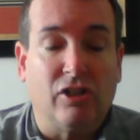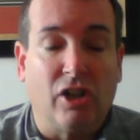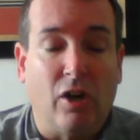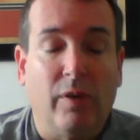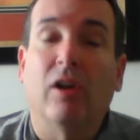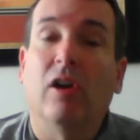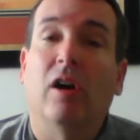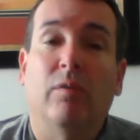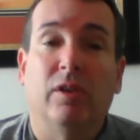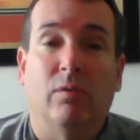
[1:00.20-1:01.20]
going
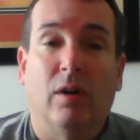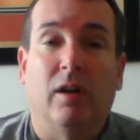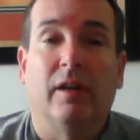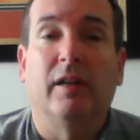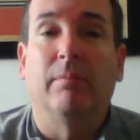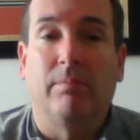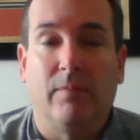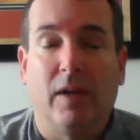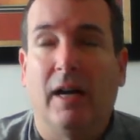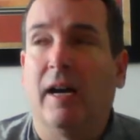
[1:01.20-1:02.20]
on with work, and
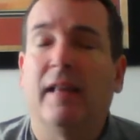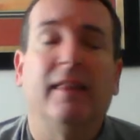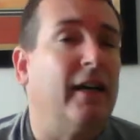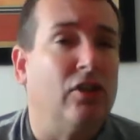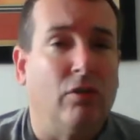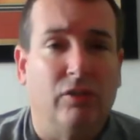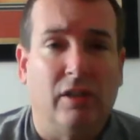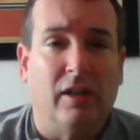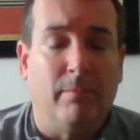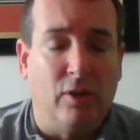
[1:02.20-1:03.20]
I think I told you
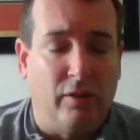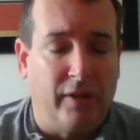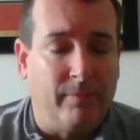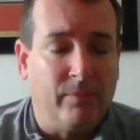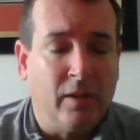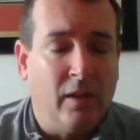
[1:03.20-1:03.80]
that I'm moving.